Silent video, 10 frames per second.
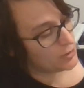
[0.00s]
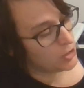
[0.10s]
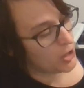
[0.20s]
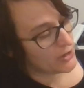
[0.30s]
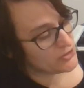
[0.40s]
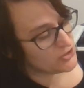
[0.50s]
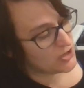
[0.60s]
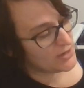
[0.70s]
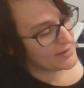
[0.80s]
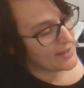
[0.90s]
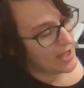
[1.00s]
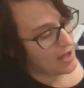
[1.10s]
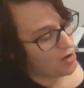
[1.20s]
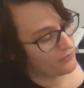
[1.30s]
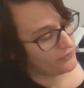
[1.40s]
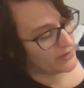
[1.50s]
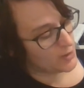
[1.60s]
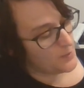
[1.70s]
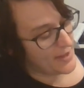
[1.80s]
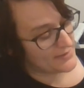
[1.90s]
a large tawny owl
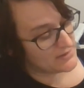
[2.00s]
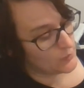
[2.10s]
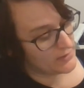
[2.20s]
flutter past the